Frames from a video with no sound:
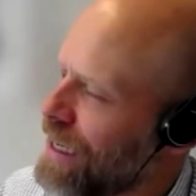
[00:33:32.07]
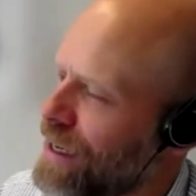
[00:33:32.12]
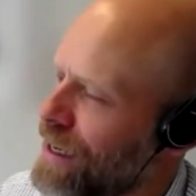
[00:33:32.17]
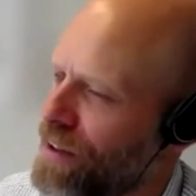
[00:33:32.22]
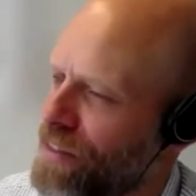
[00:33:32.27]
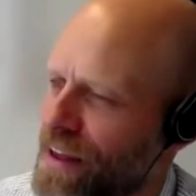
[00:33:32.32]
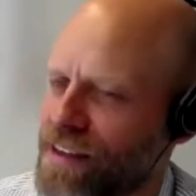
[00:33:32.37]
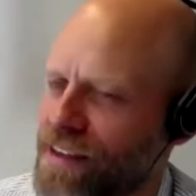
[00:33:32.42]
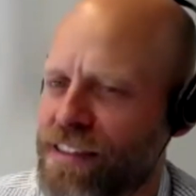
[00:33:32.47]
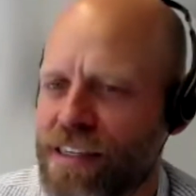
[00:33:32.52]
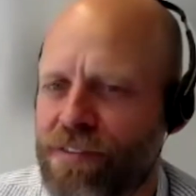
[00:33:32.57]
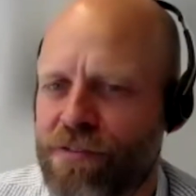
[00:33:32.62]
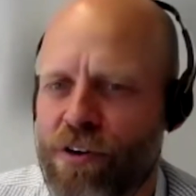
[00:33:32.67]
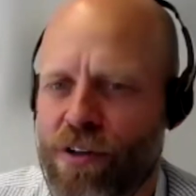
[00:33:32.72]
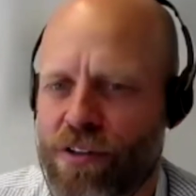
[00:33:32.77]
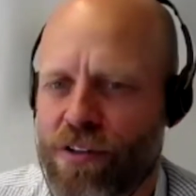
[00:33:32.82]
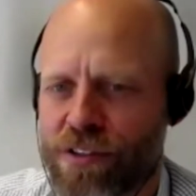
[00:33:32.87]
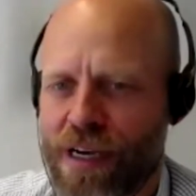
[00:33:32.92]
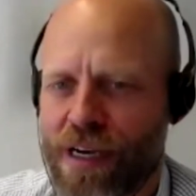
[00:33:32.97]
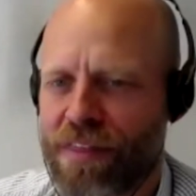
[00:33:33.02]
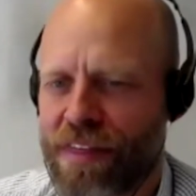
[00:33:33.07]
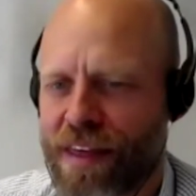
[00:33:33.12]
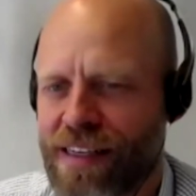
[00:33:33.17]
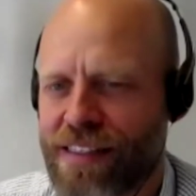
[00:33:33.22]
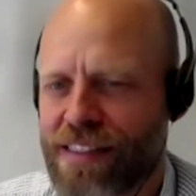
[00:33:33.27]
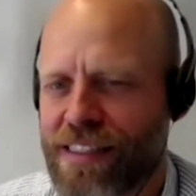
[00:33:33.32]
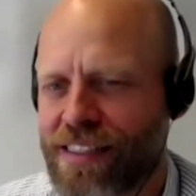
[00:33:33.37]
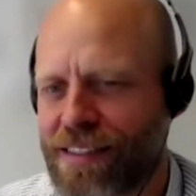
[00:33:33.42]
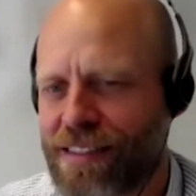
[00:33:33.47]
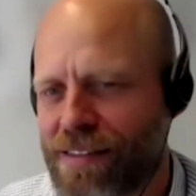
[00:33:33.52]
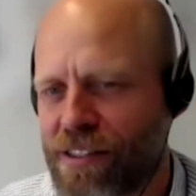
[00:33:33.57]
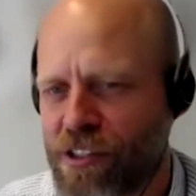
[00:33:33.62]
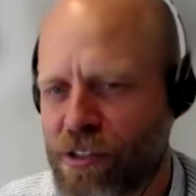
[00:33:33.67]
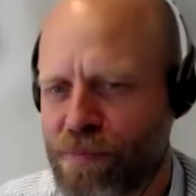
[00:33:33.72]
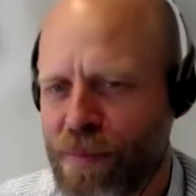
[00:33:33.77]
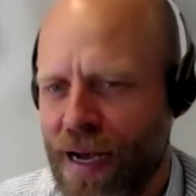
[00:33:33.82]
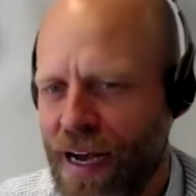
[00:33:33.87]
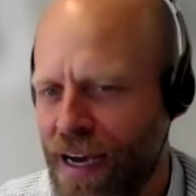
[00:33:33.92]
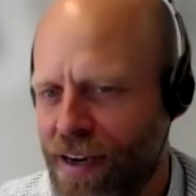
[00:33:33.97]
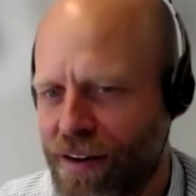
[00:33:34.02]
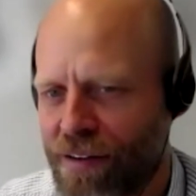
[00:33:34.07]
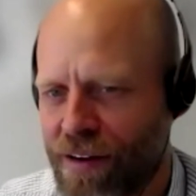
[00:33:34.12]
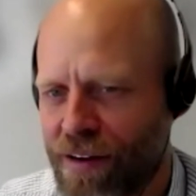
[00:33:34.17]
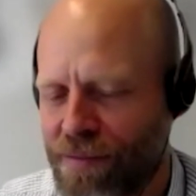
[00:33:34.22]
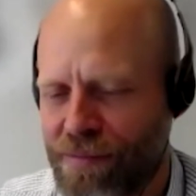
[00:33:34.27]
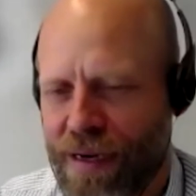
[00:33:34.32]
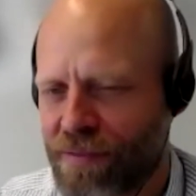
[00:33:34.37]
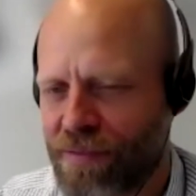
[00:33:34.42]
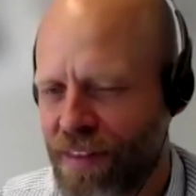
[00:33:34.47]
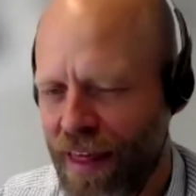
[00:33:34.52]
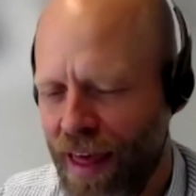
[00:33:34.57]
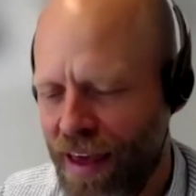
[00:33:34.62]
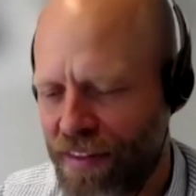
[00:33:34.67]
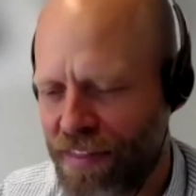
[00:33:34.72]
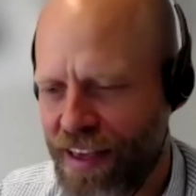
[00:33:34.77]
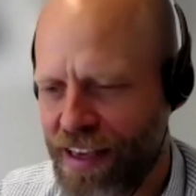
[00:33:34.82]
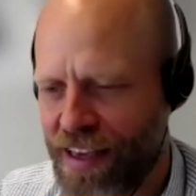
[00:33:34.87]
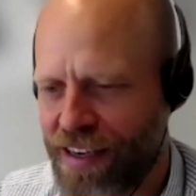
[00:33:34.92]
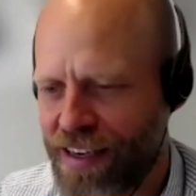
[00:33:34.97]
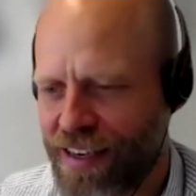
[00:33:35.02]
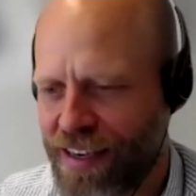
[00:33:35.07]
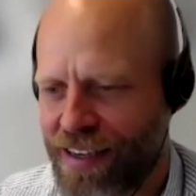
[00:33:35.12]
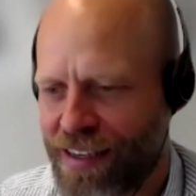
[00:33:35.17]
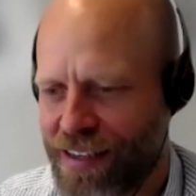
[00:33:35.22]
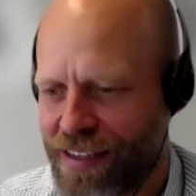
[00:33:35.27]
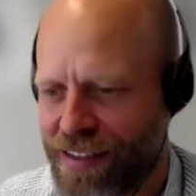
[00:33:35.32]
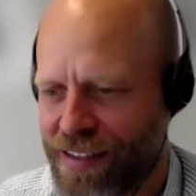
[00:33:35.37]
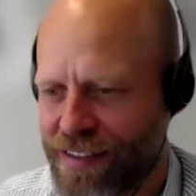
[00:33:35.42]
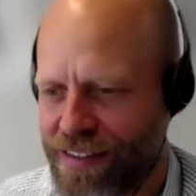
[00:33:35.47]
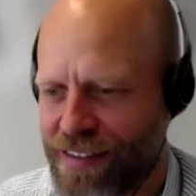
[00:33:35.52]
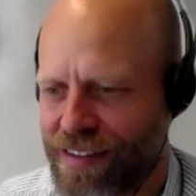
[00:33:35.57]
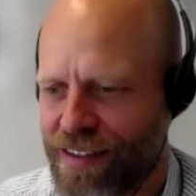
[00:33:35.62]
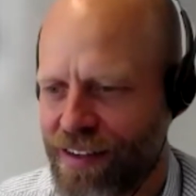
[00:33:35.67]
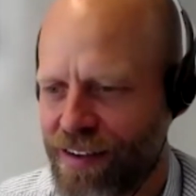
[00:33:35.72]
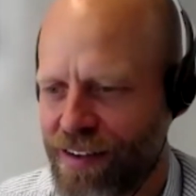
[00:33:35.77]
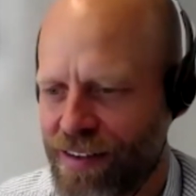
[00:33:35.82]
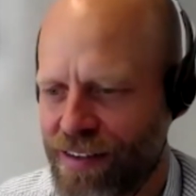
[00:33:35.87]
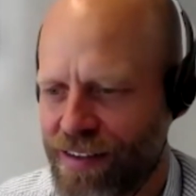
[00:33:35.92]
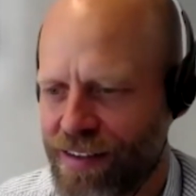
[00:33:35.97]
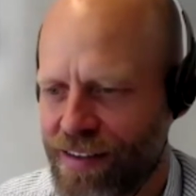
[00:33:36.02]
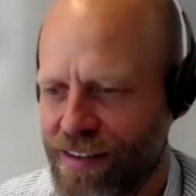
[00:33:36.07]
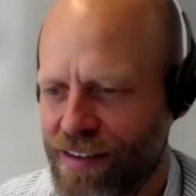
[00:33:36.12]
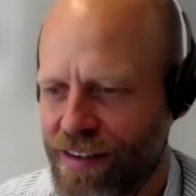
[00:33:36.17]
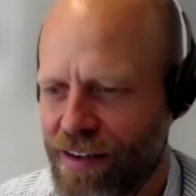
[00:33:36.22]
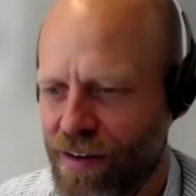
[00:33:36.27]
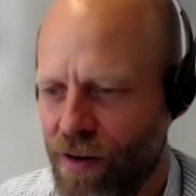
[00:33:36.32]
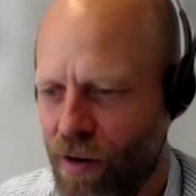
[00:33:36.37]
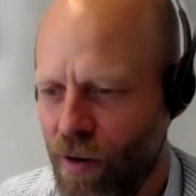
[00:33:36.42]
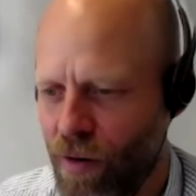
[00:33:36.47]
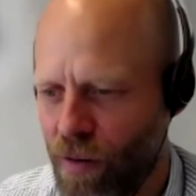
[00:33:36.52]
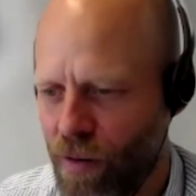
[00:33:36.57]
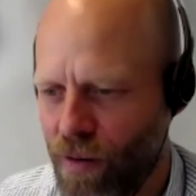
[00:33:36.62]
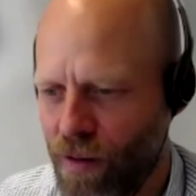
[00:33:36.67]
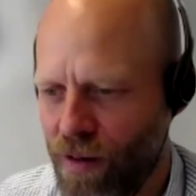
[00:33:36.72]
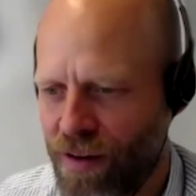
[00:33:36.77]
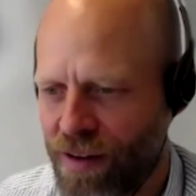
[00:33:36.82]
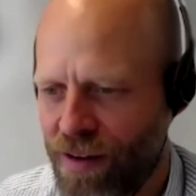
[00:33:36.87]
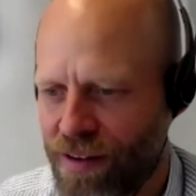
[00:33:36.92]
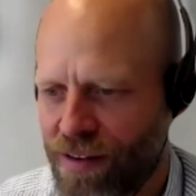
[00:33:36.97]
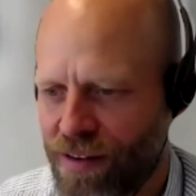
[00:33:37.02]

think it's difficult to. I think it's just part of. I think all